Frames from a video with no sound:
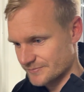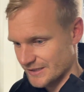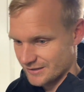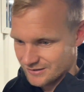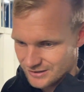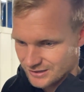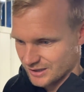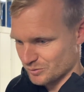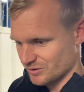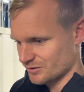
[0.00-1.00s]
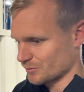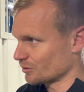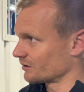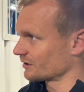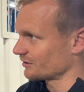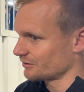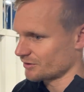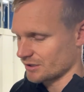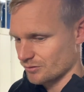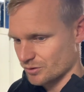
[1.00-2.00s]
Heath came on, did some good things.
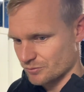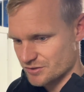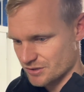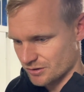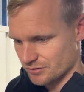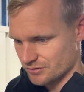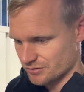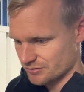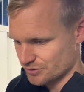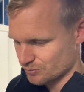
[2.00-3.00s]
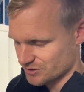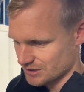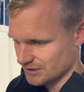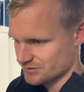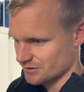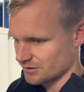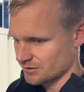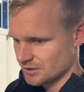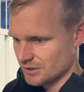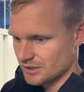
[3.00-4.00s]
Henry, I thought there was numerous lads that
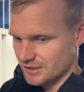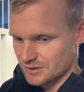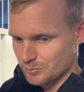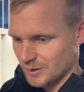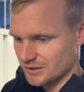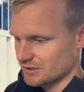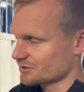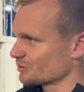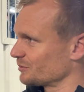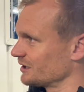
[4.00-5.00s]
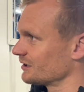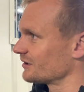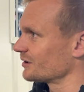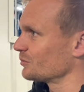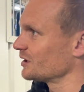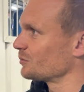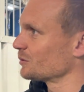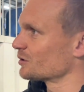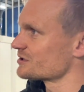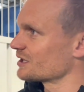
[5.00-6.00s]
had impact, and that's what we need in the team. We need
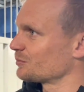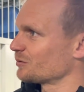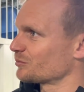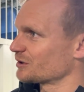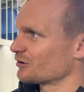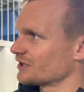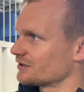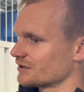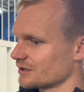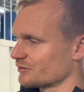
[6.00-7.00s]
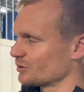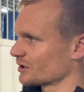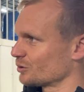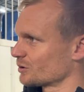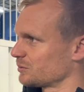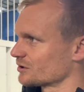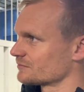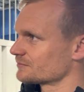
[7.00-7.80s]
people to step up and be ready to deliver when called upon.